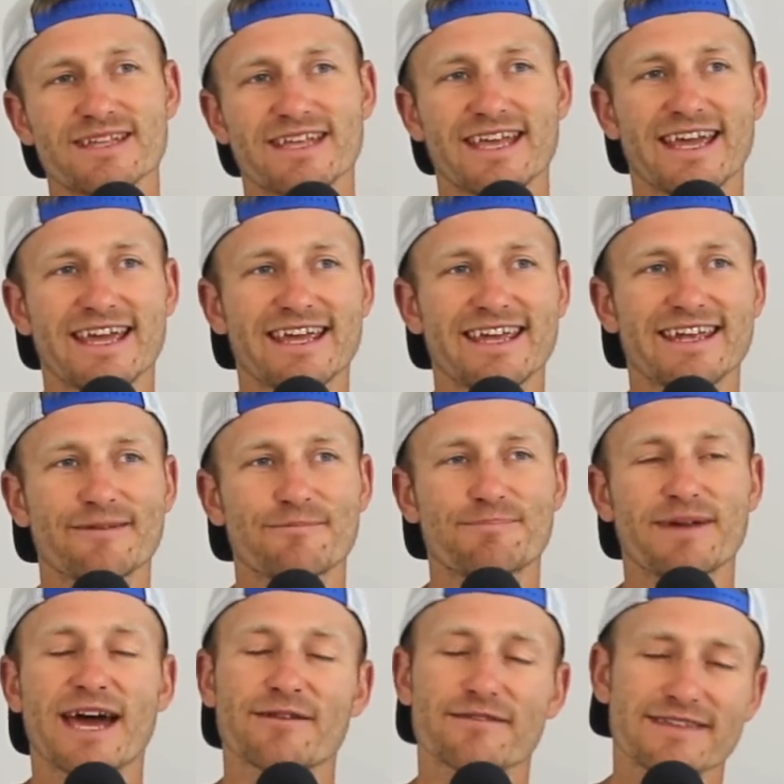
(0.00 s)
a
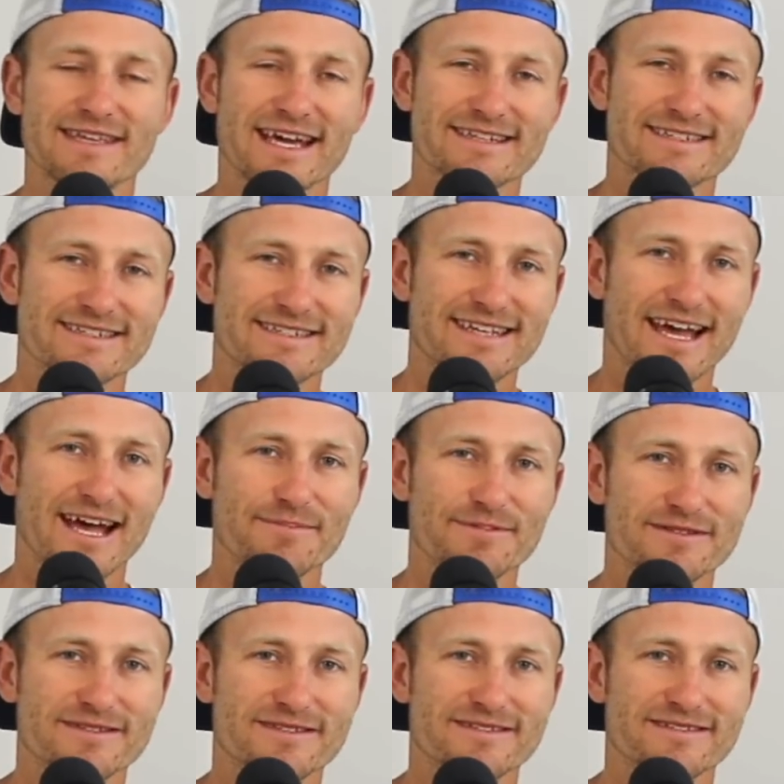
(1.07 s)
Battle of the X's
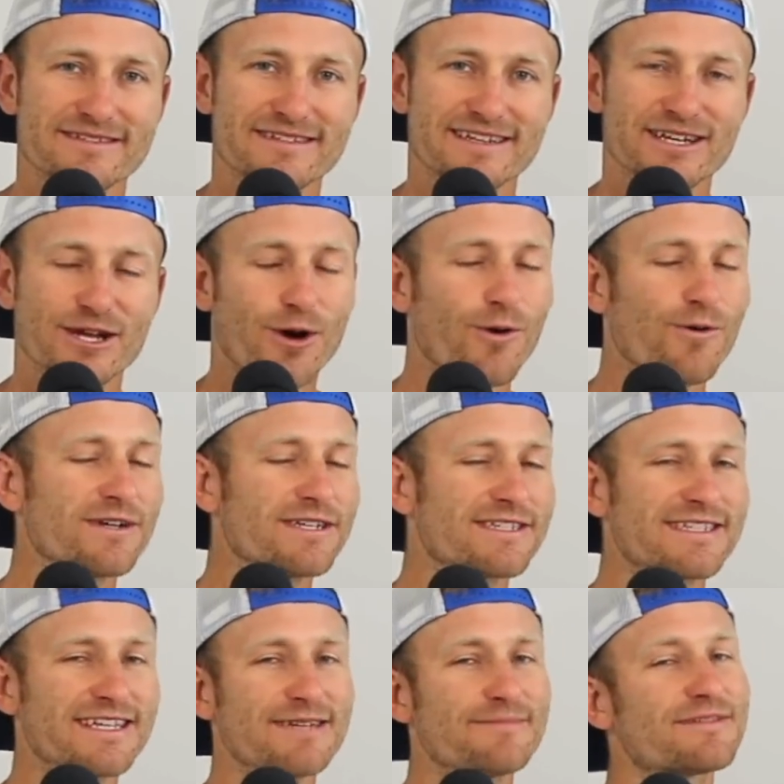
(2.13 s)
happens, it always
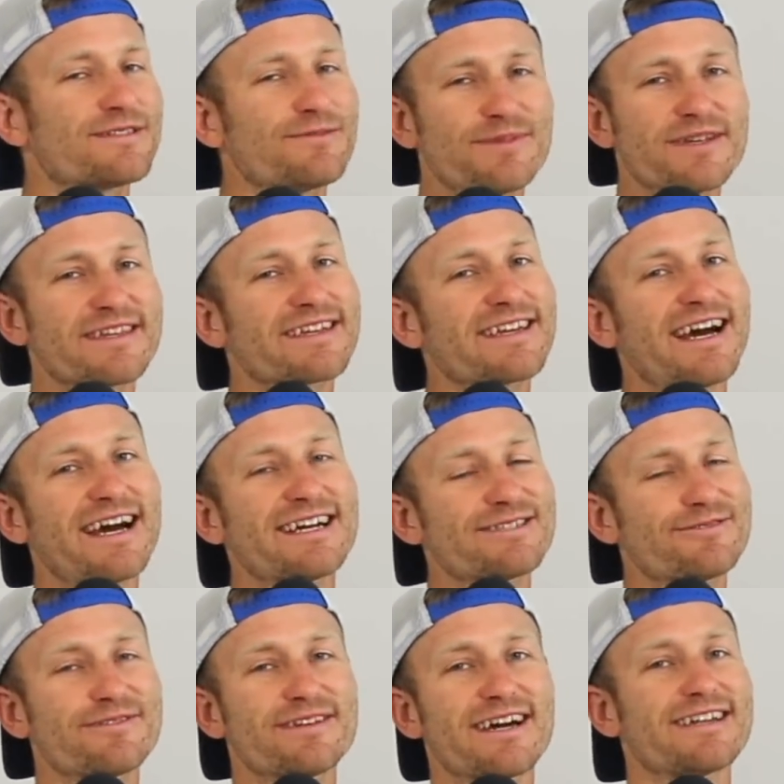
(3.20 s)
seems to be the guys
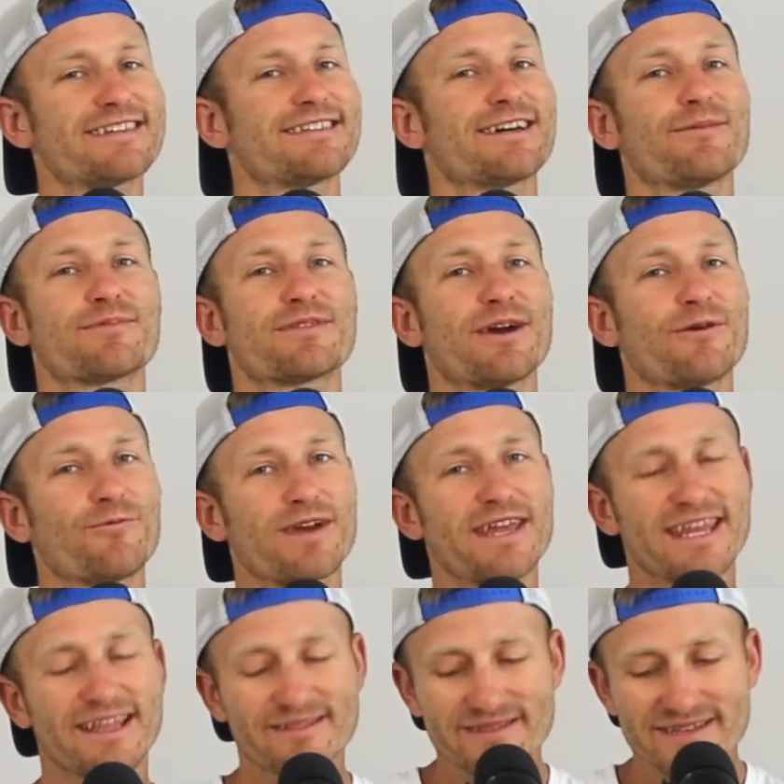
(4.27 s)
who got dumped that
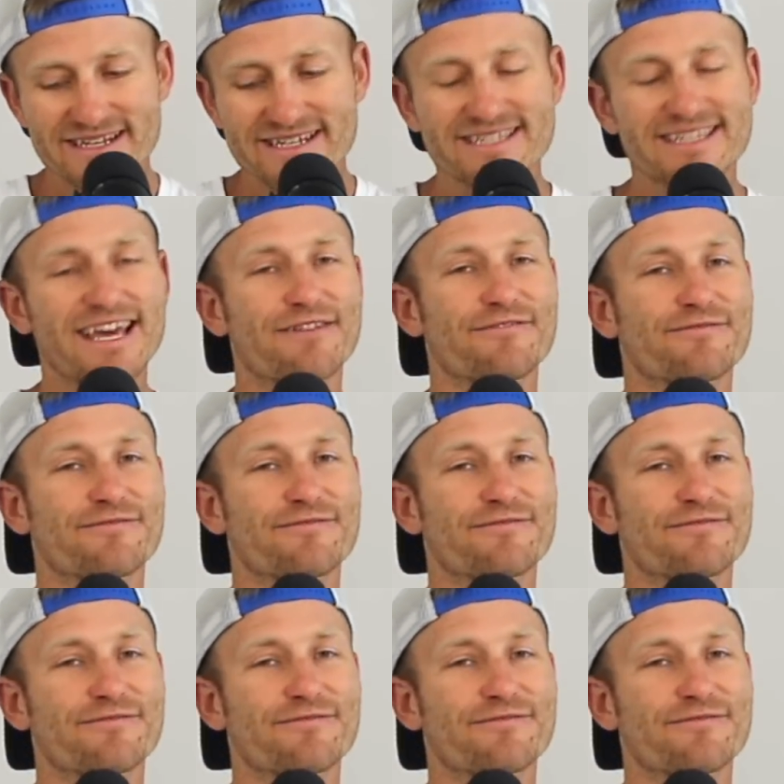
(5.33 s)
win at least that